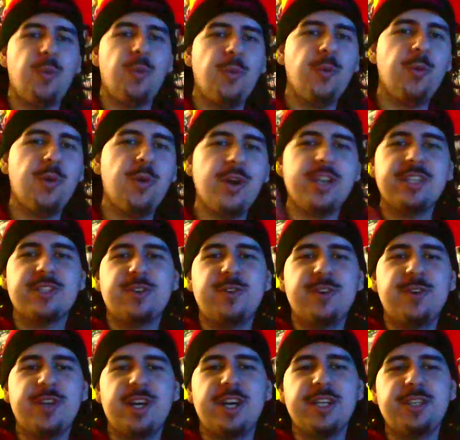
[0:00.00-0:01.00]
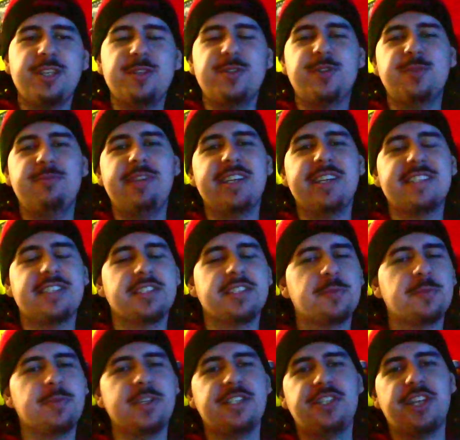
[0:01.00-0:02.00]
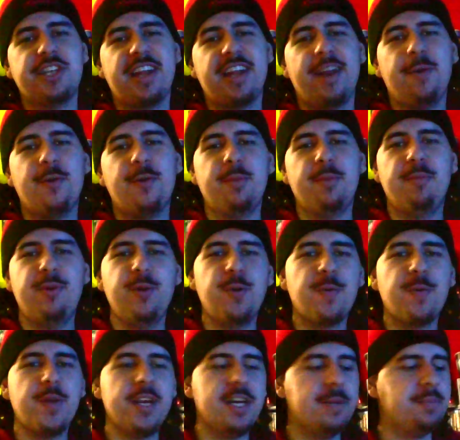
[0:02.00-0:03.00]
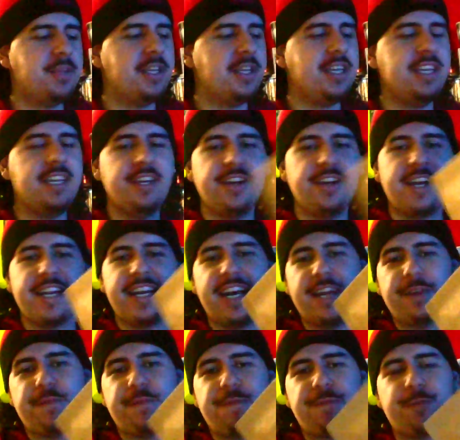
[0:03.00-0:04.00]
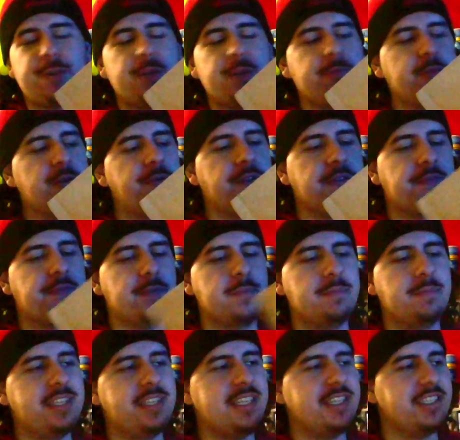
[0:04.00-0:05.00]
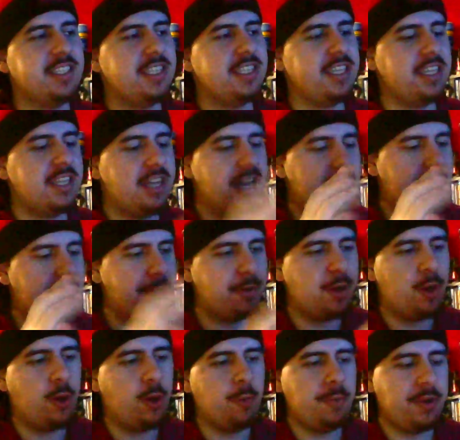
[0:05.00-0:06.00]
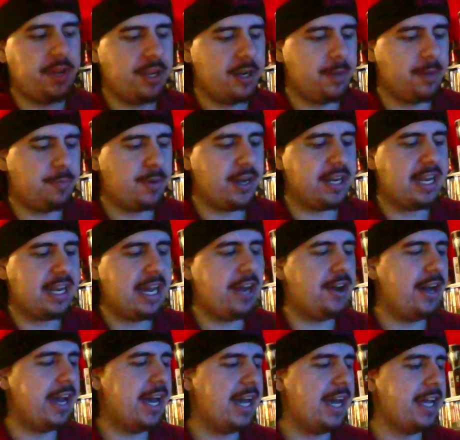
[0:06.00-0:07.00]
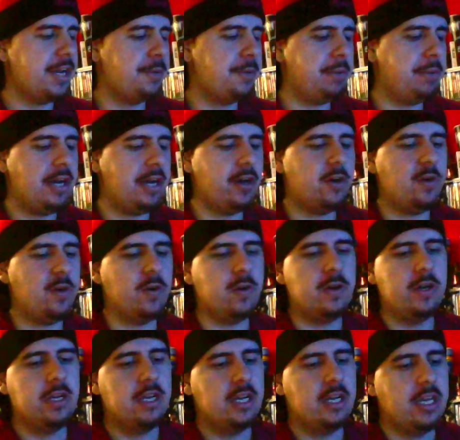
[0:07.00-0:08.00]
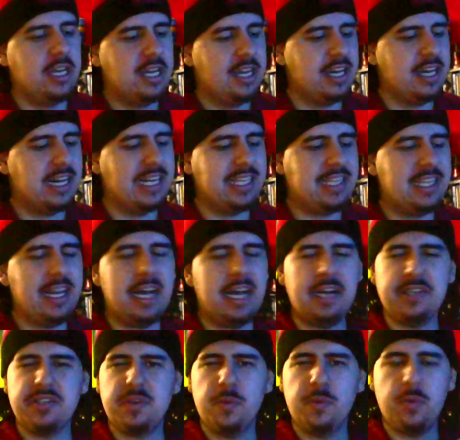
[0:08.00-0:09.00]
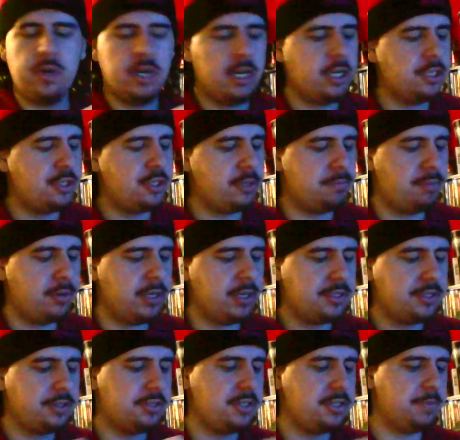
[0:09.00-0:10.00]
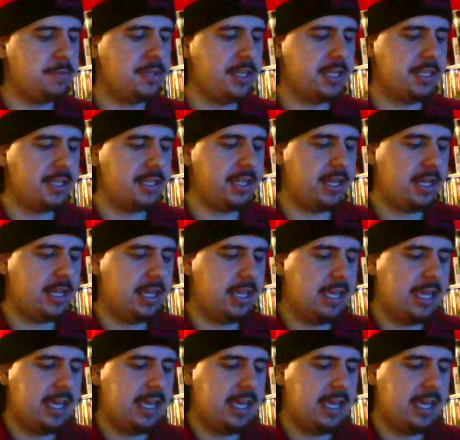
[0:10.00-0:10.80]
What is going on, YouTube? Lex Express checking in with a Blu-ray update. Here I got a free movie from Disney. I'm going to open it up right now. I had about 1,100 points or something like that.